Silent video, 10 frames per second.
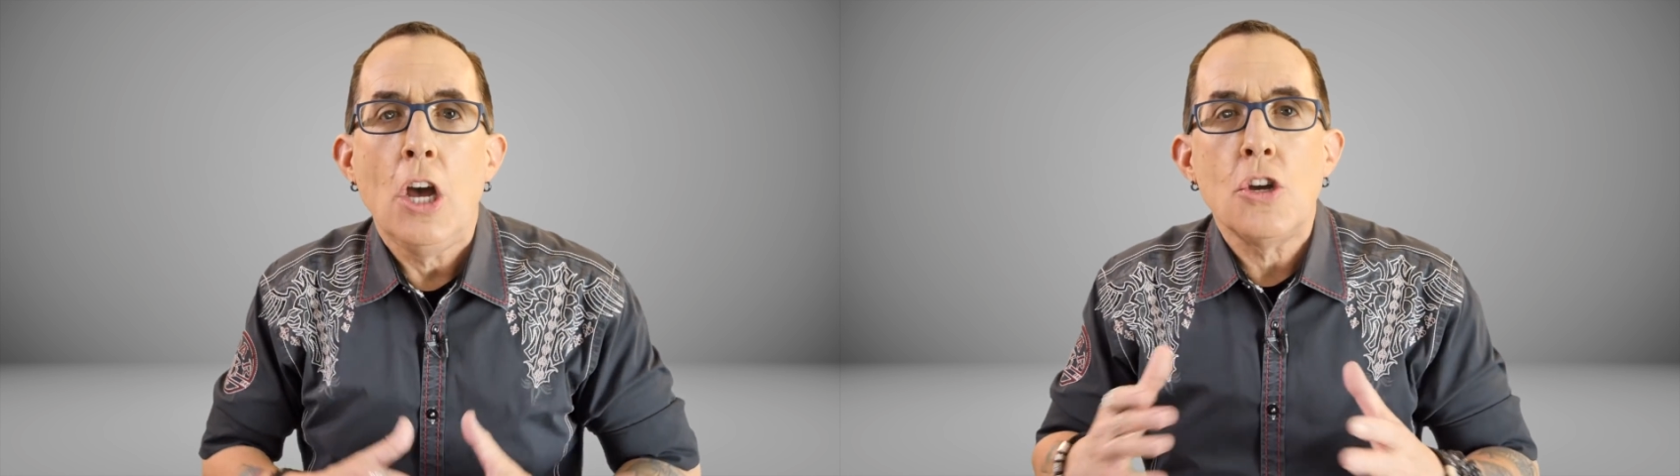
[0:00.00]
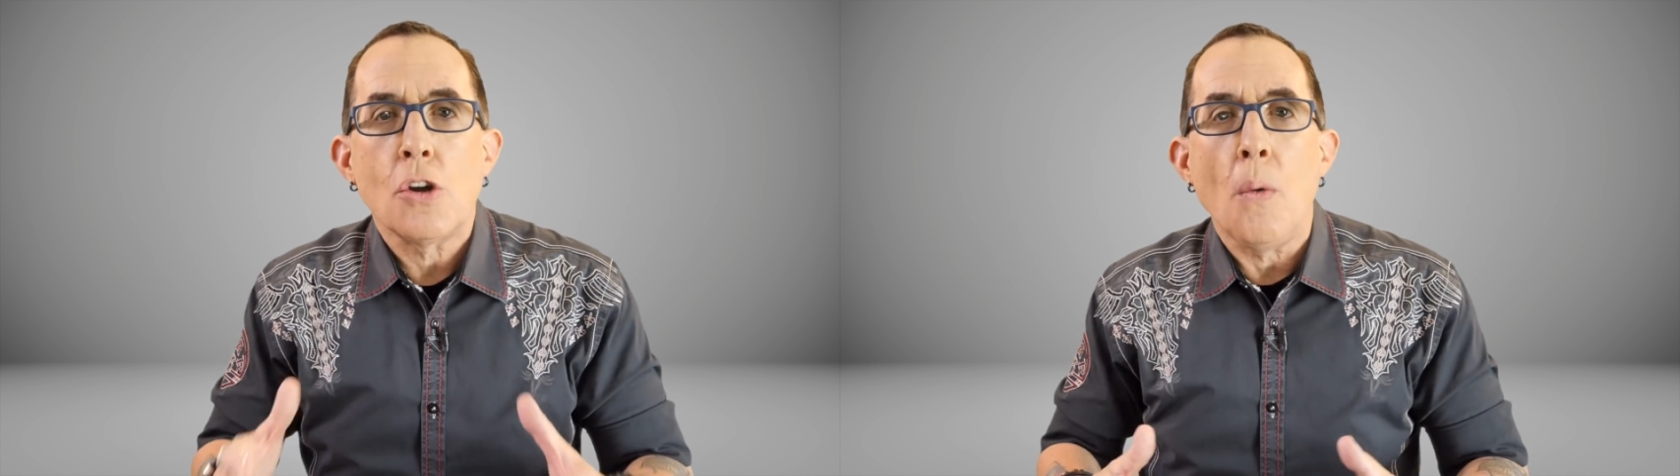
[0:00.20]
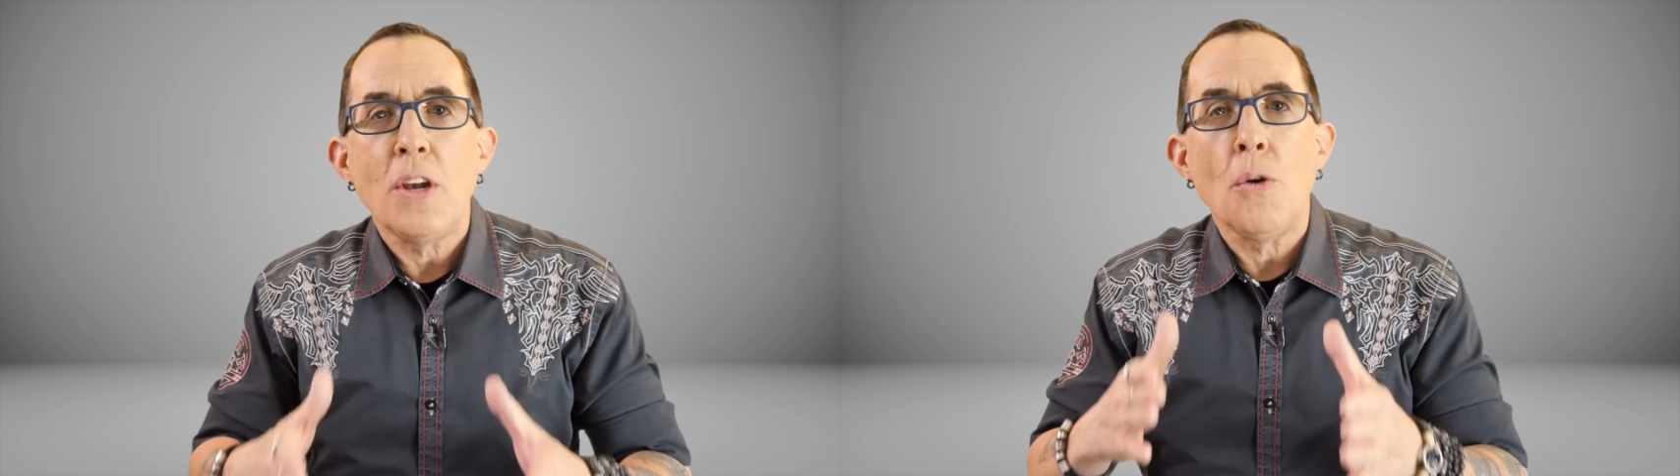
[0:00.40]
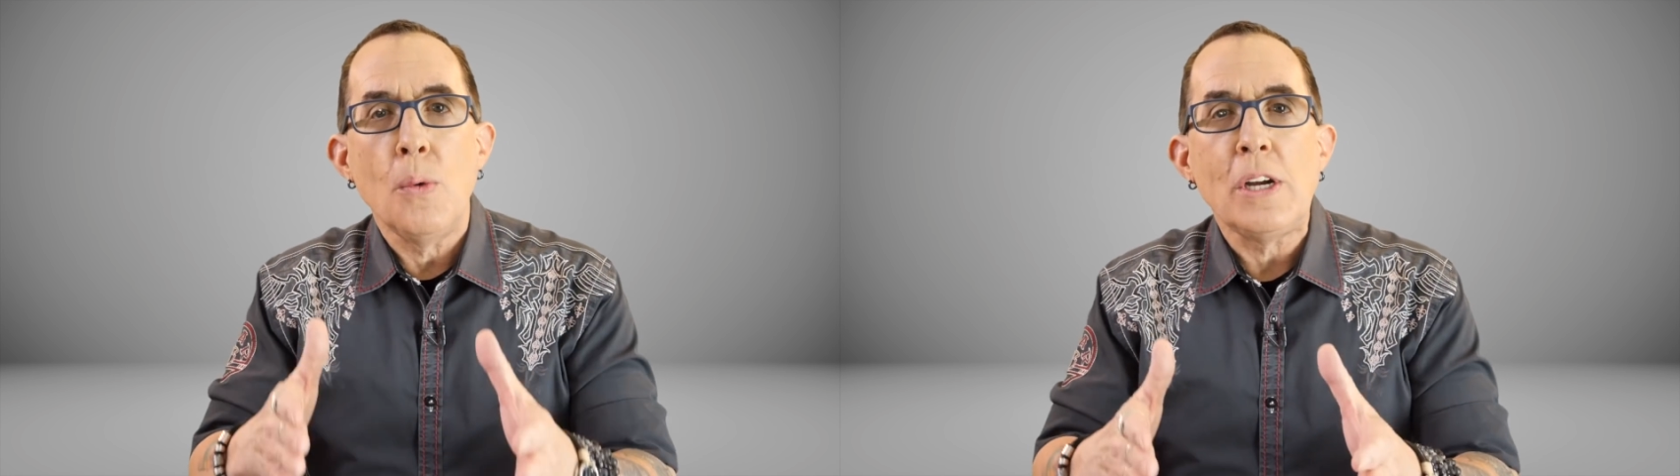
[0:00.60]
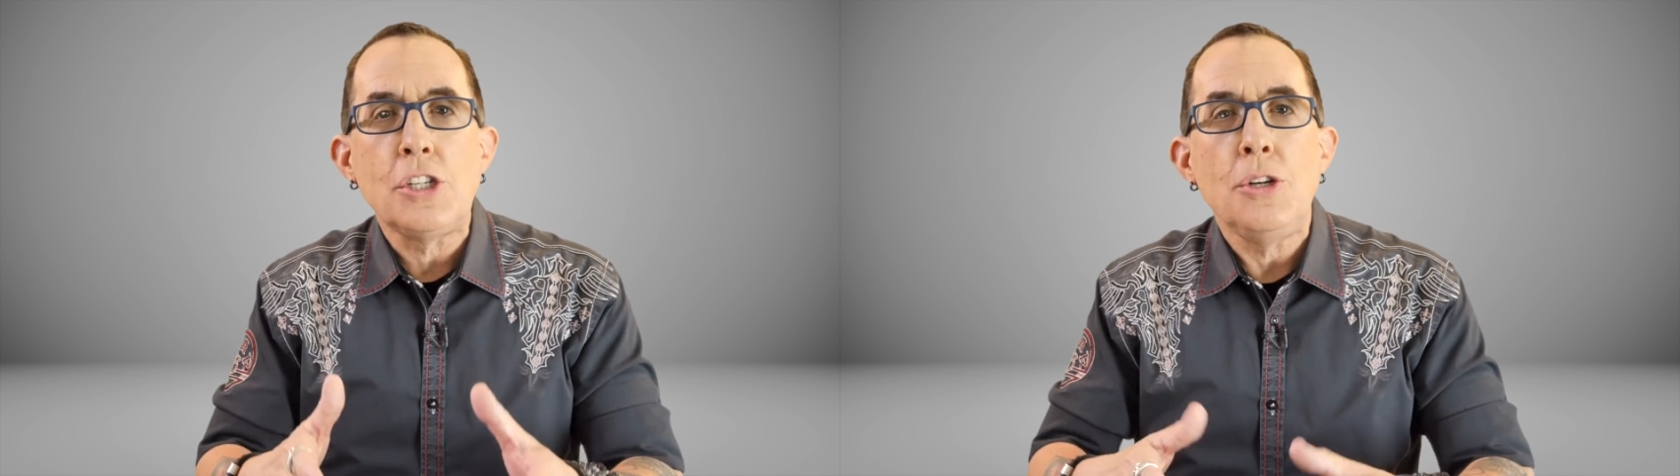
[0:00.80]
you're going to
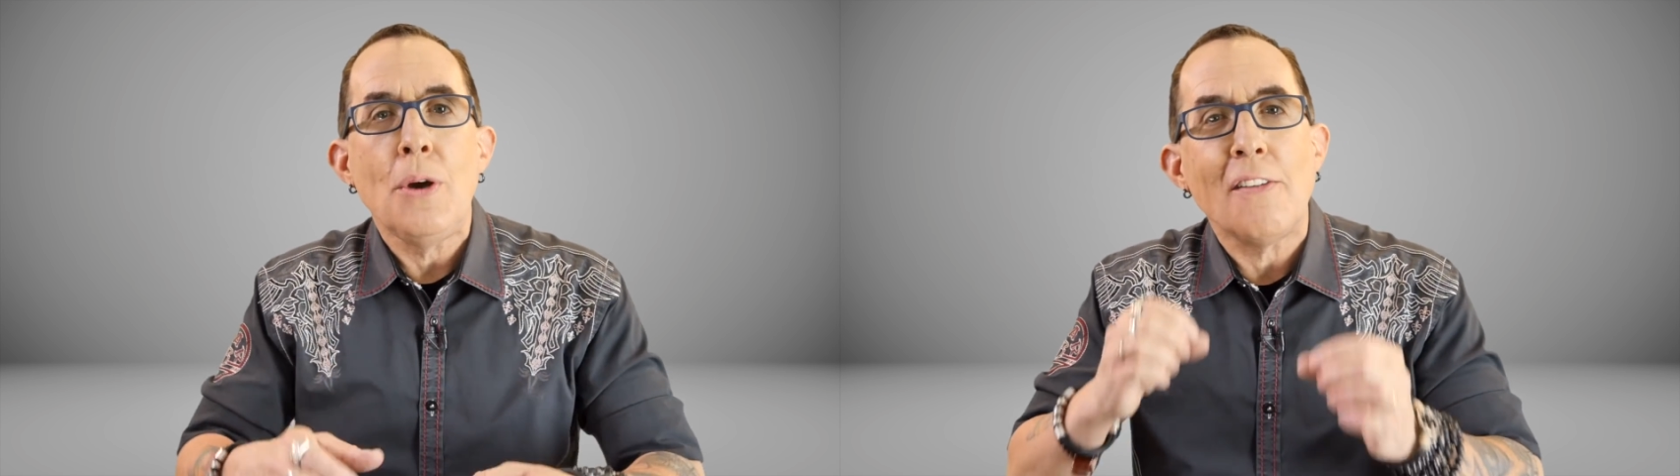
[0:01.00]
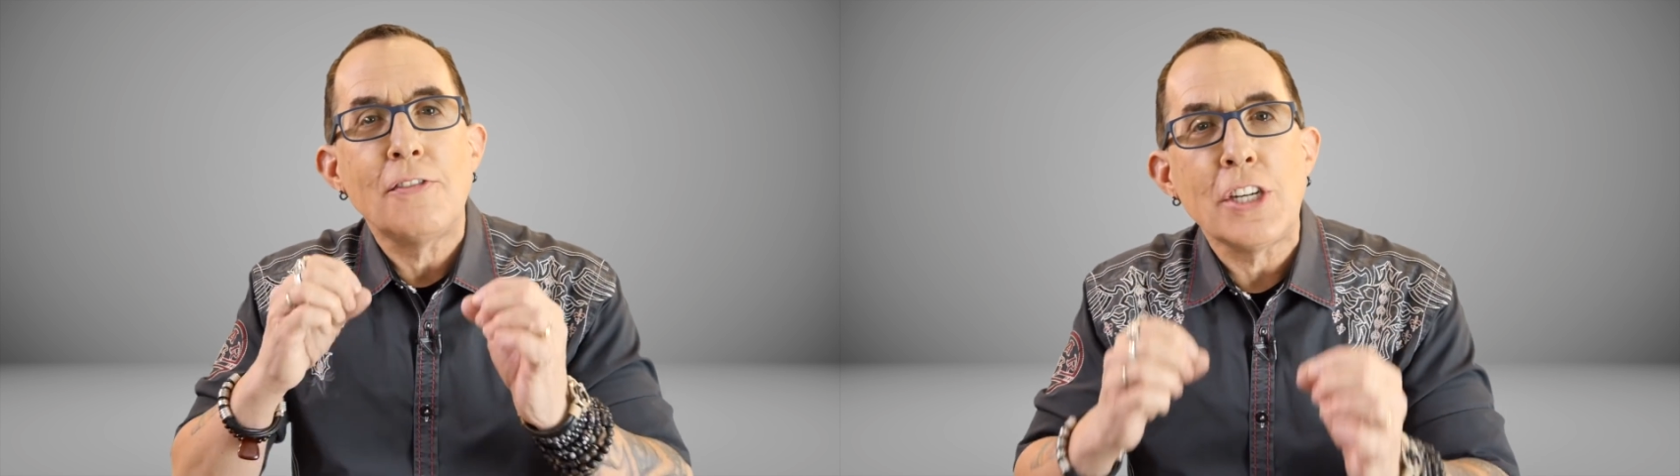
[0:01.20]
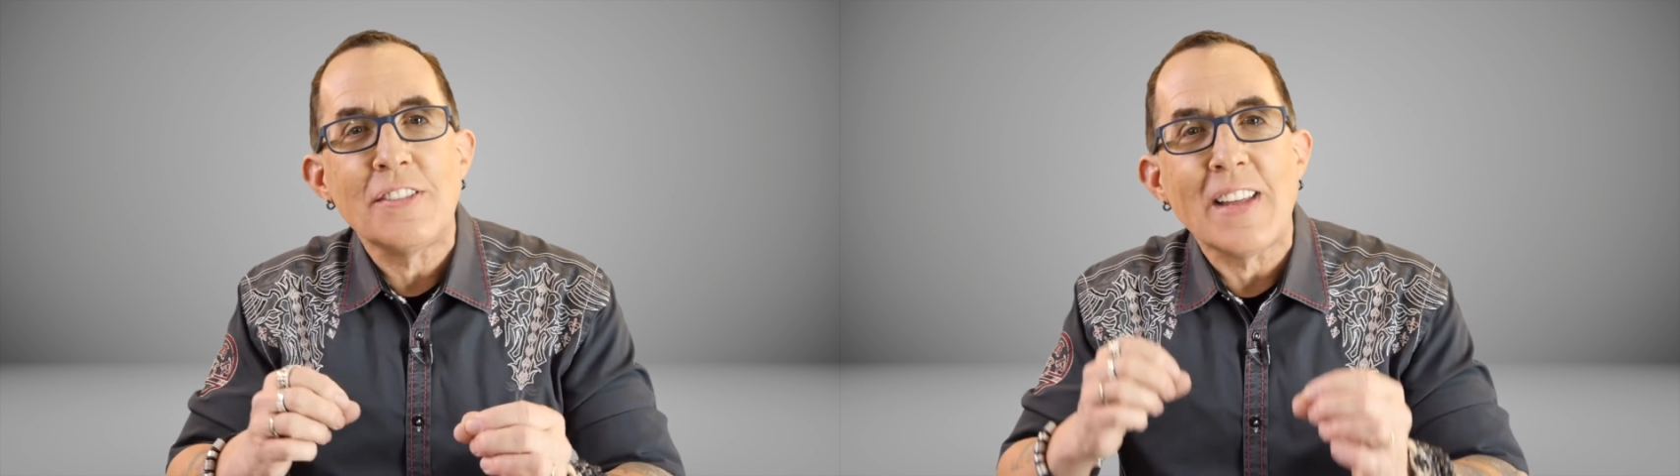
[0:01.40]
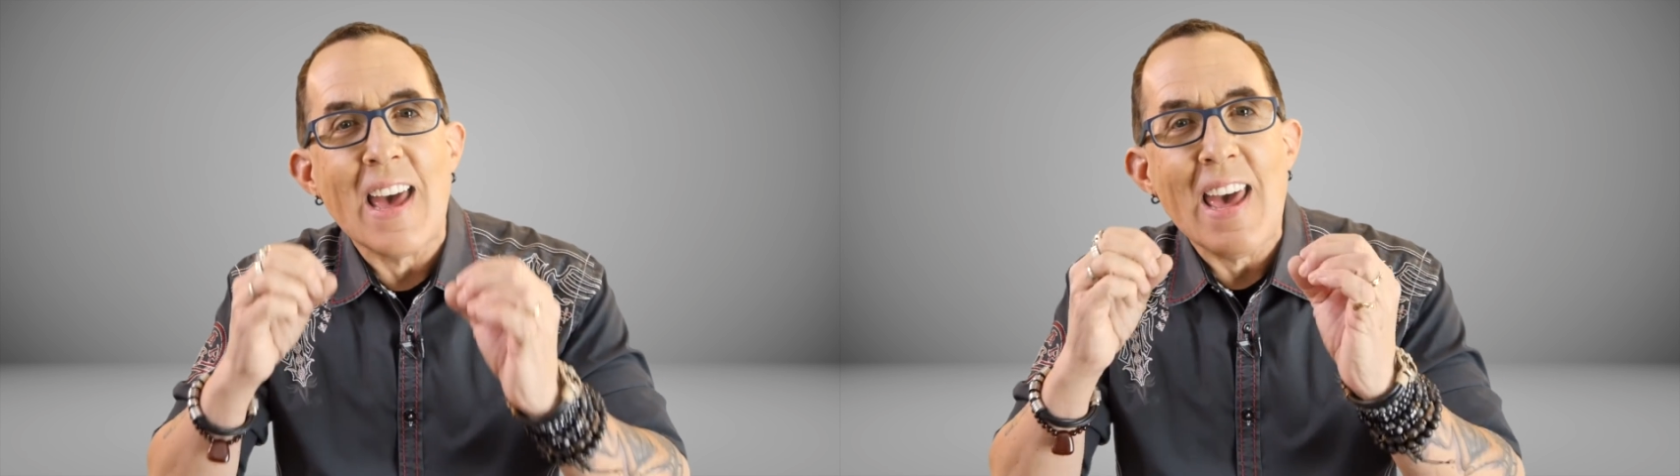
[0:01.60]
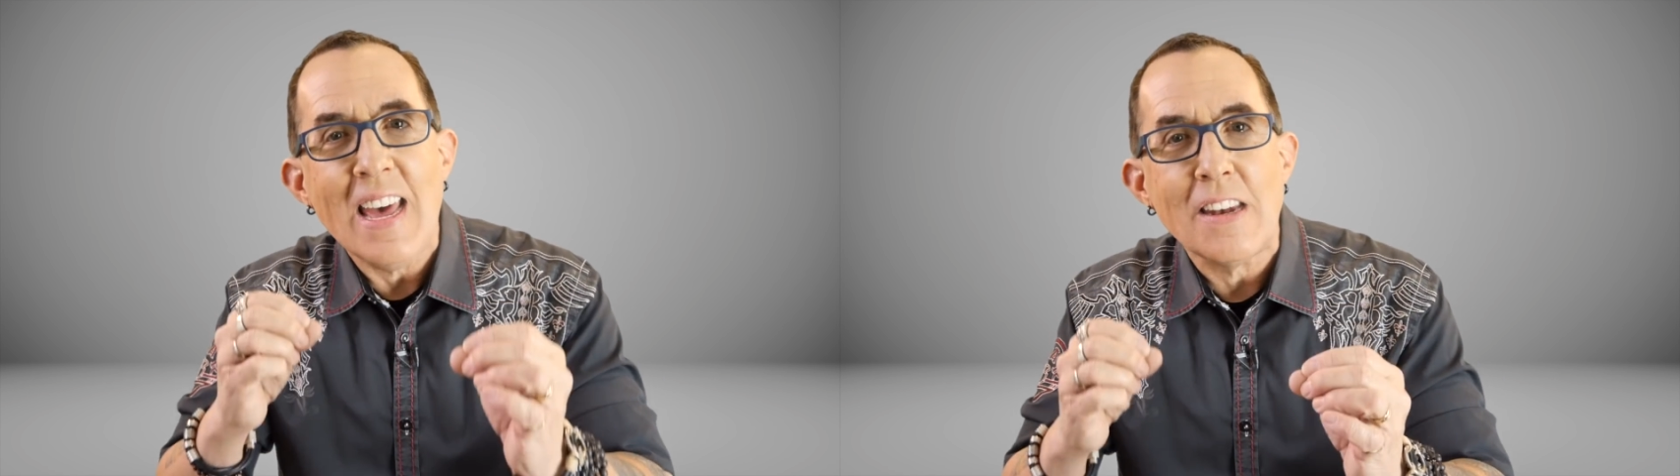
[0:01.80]
wish you have just a
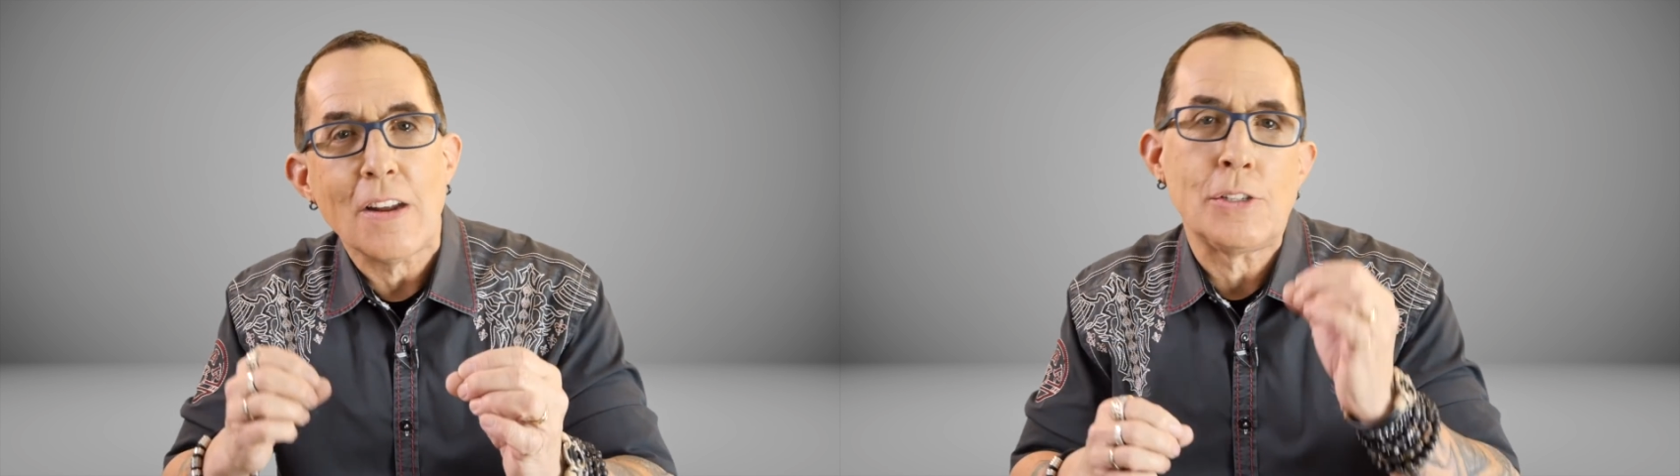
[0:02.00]
hint